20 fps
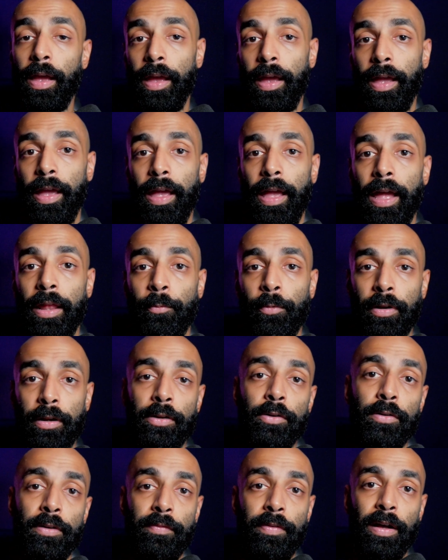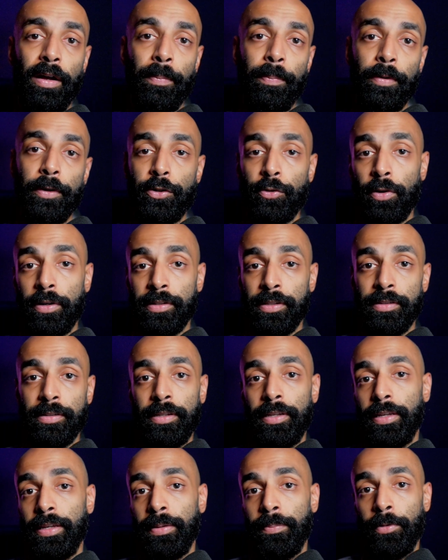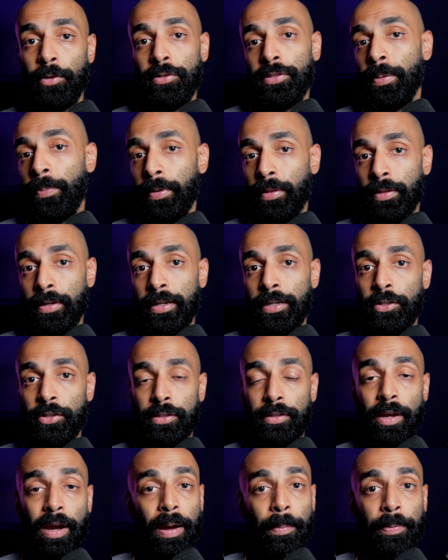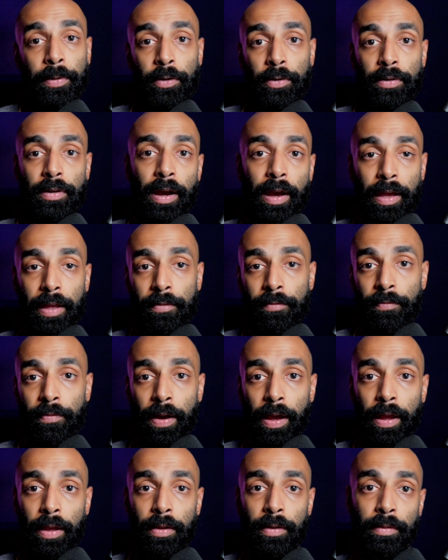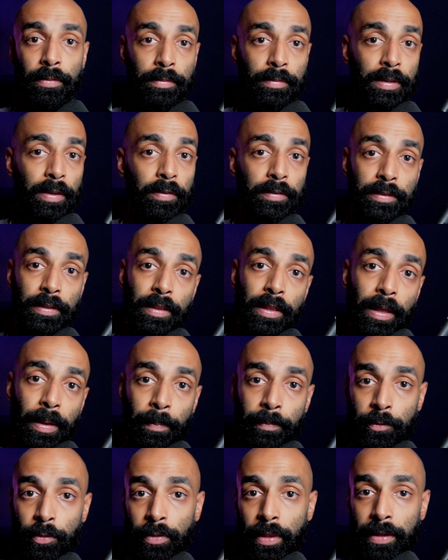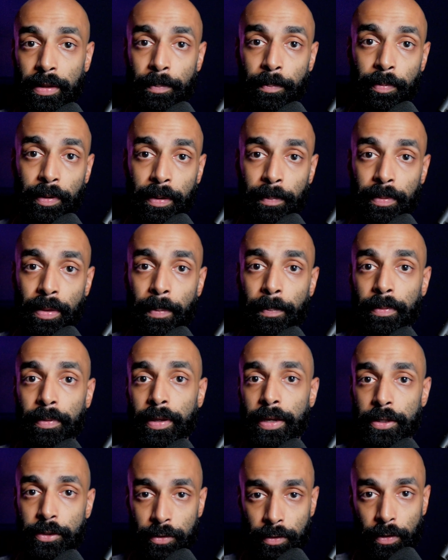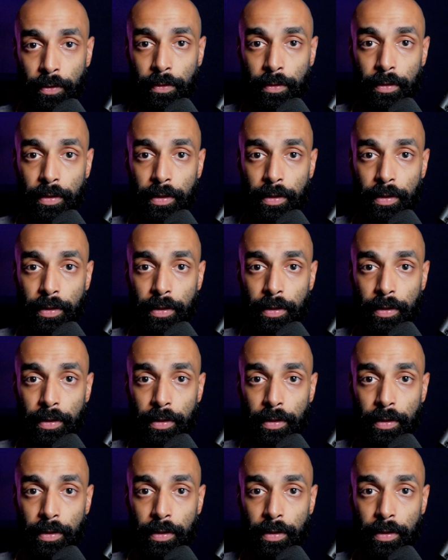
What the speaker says: And when a new developer joins a team, you typically just copy your .env file, give it to them so they can bring up the application locally.